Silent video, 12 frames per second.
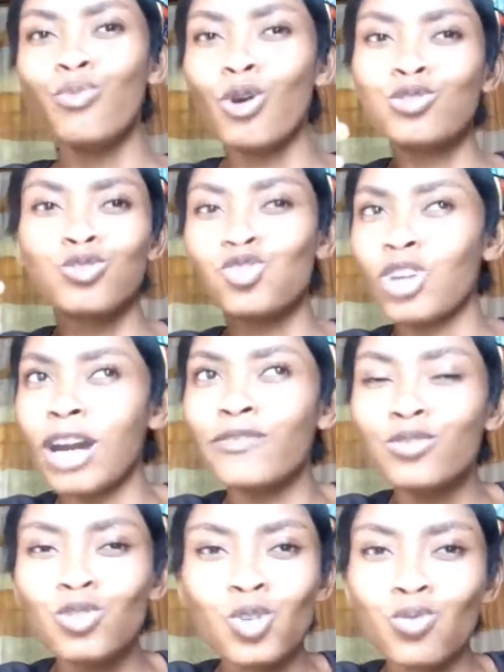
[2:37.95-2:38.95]
want to
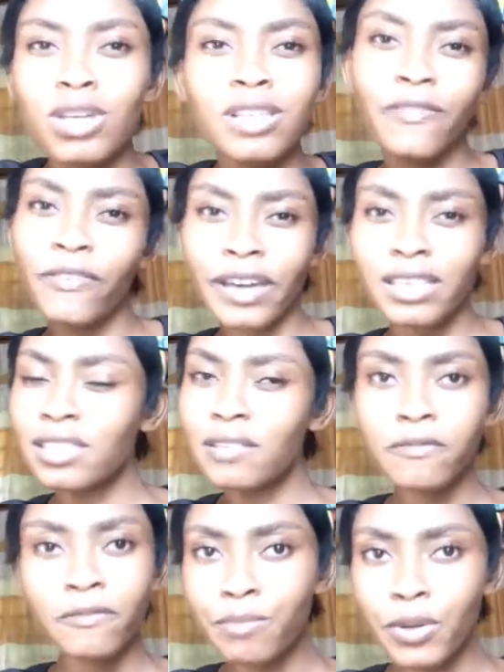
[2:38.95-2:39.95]
travel during
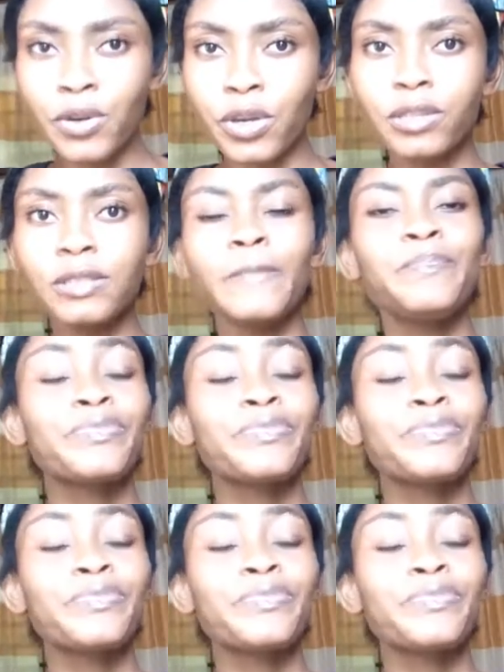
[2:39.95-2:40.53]
festive period.